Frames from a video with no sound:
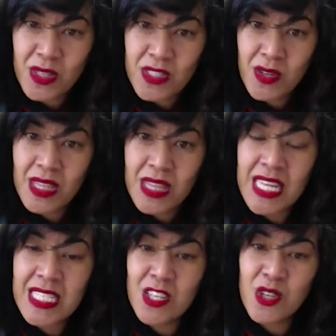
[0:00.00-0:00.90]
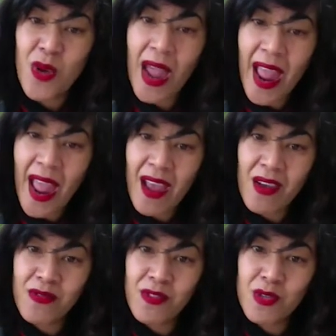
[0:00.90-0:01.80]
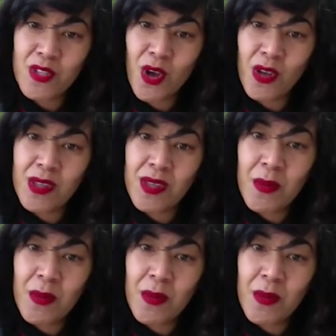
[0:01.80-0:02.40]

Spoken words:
So the things that you have, you start